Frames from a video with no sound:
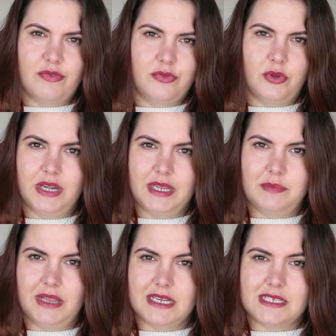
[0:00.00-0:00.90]

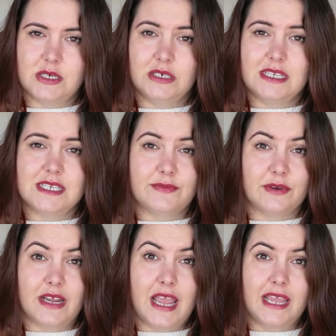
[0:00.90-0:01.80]
$30+ for
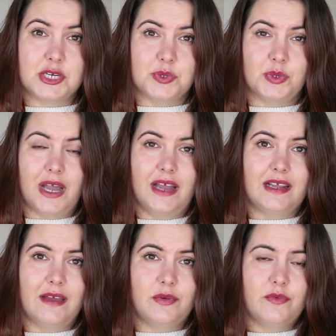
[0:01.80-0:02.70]
an actual
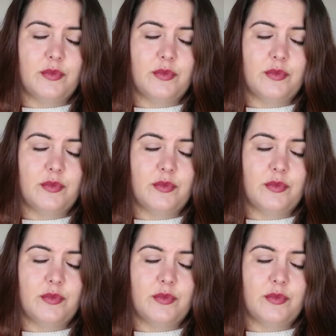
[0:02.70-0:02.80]
hardcover